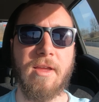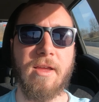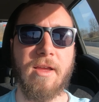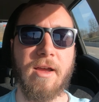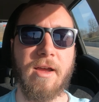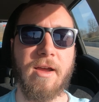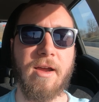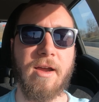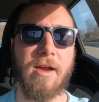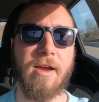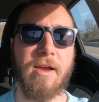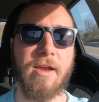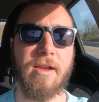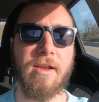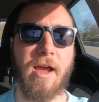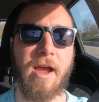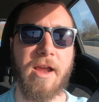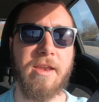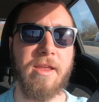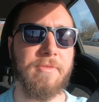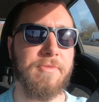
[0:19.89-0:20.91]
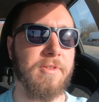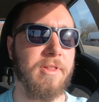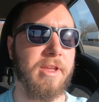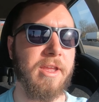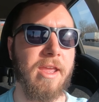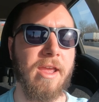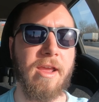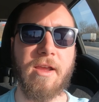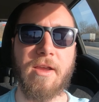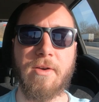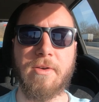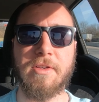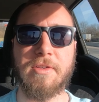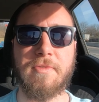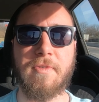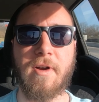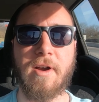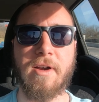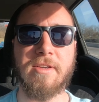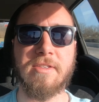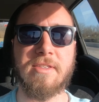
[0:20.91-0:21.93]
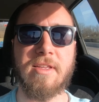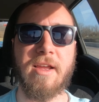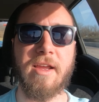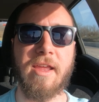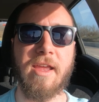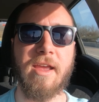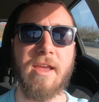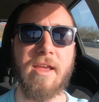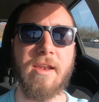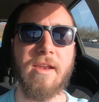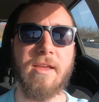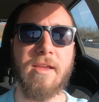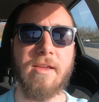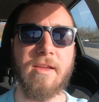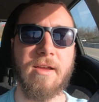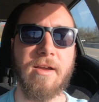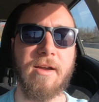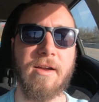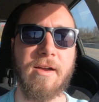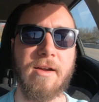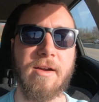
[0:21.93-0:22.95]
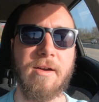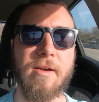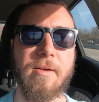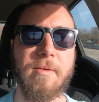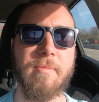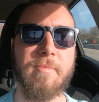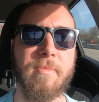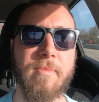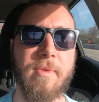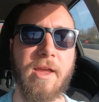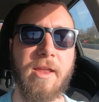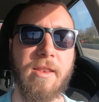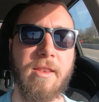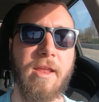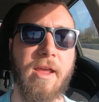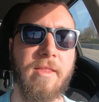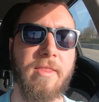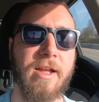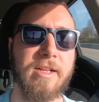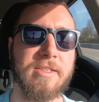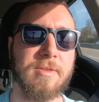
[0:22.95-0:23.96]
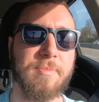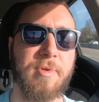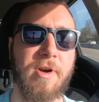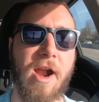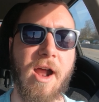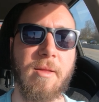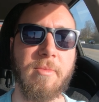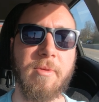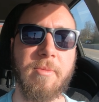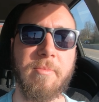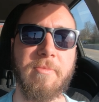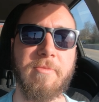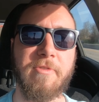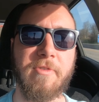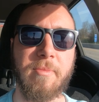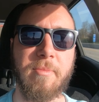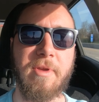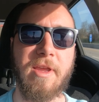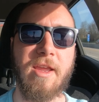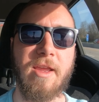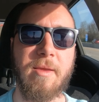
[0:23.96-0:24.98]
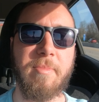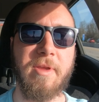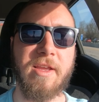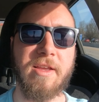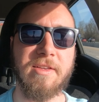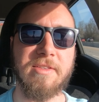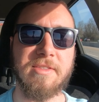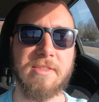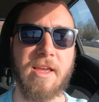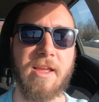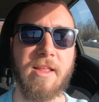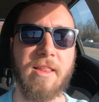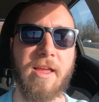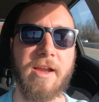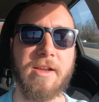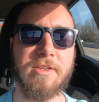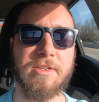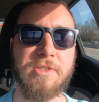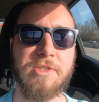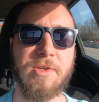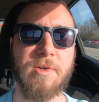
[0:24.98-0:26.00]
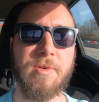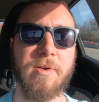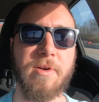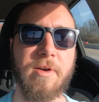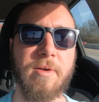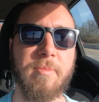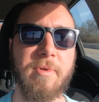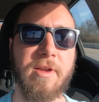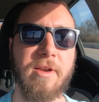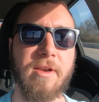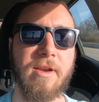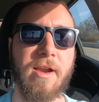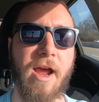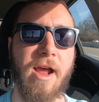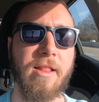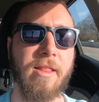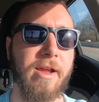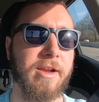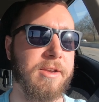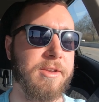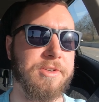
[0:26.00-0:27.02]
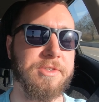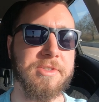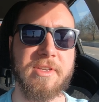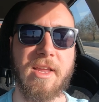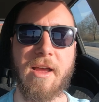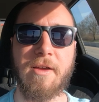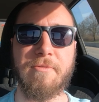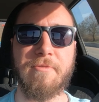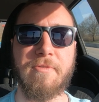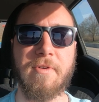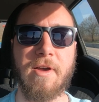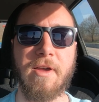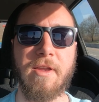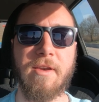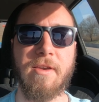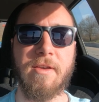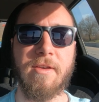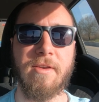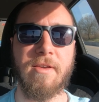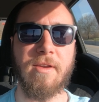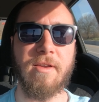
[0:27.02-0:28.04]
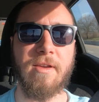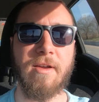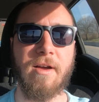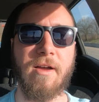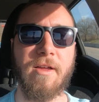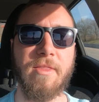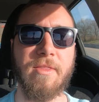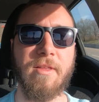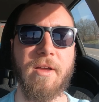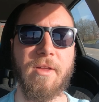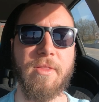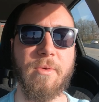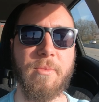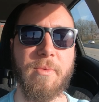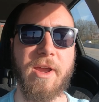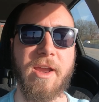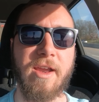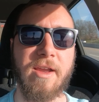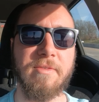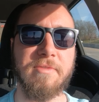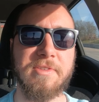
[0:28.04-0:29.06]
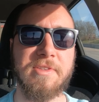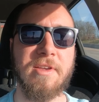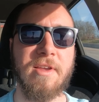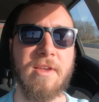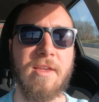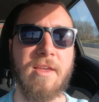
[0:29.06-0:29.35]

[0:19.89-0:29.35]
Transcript: I definitely can't go as far as they can, and that's a problem for me because they like to tour, but I like to just have fun on the waves.